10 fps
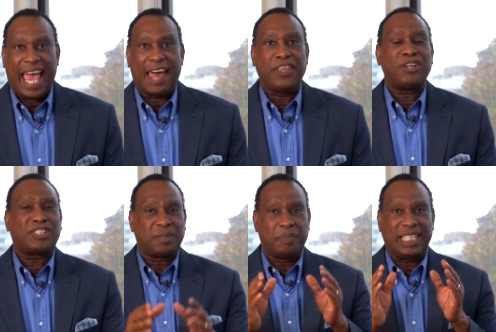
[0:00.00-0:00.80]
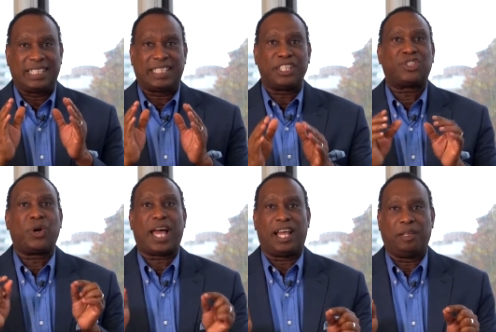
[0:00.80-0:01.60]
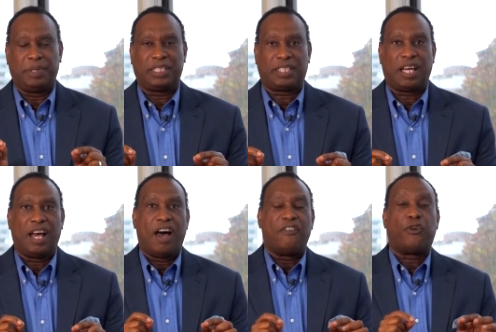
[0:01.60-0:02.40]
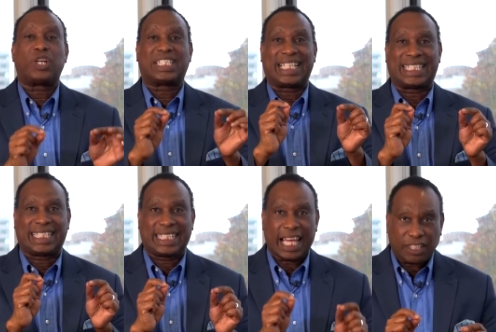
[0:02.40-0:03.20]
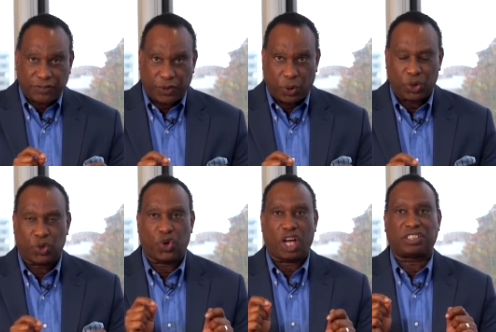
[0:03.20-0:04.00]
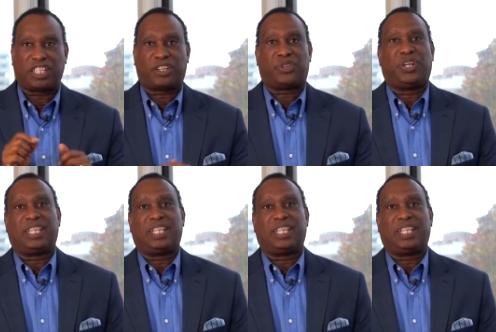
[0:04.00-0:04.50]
And there's some essential elements for successful cross-sector